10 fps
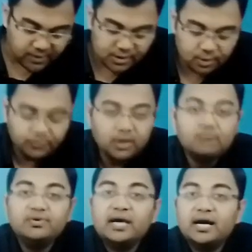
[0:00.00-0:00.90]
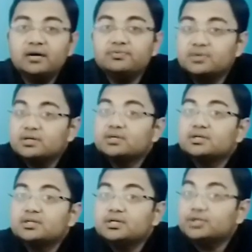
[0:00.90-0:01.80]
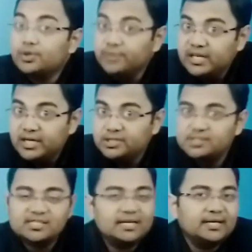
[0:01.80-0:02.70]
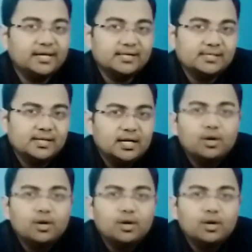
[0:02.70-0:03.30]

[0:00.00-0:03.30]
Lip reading: First of all, we have the communication satellites.